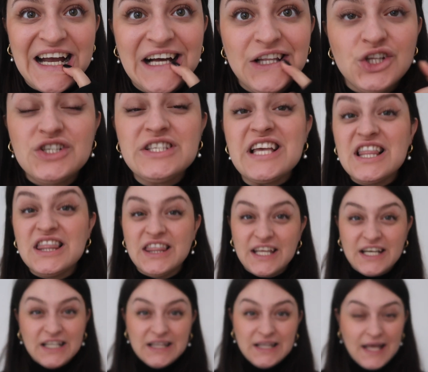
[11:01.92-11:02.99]
looks a
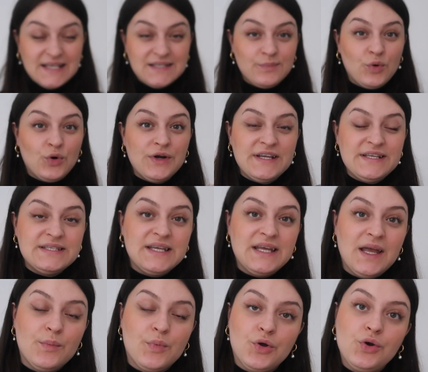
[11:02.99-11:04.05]
little less
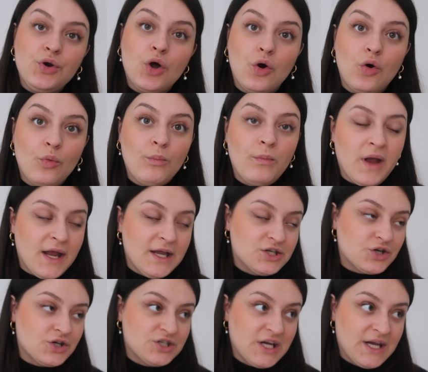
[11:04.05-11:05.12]
pointy, but no
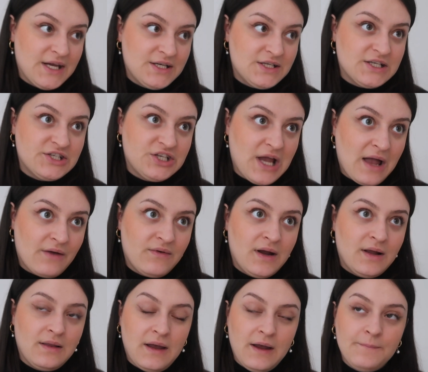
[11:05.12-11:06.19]
major changes yet
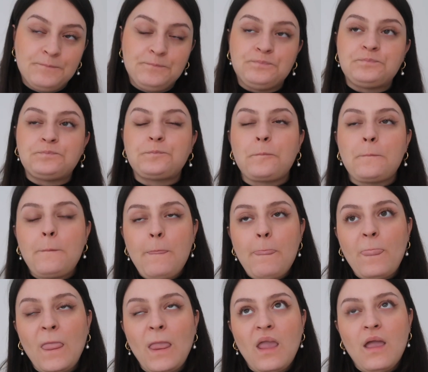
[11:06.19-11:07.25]
really.
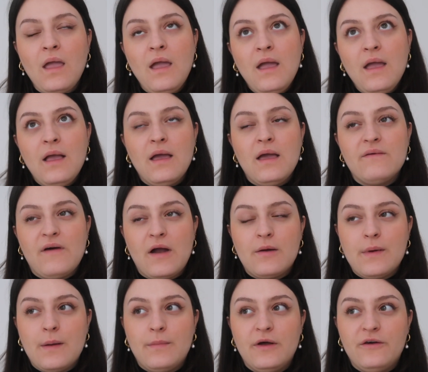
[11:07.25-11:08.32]
If I
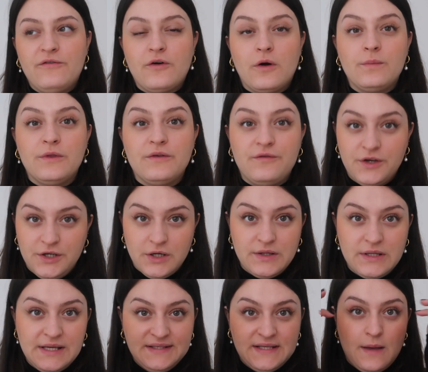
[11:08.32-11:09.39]
remember from the video
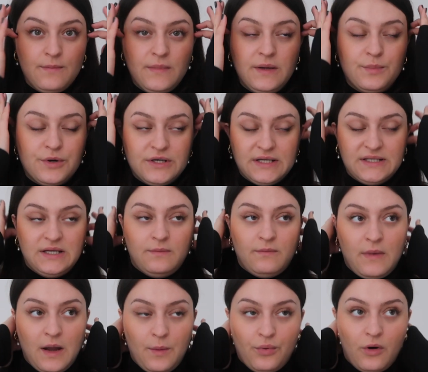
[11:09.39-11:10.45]
they sent me predicting
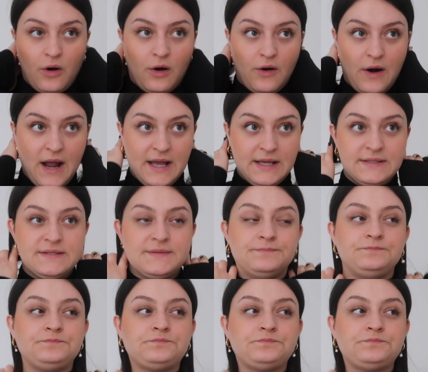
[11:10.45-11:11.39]
my progress,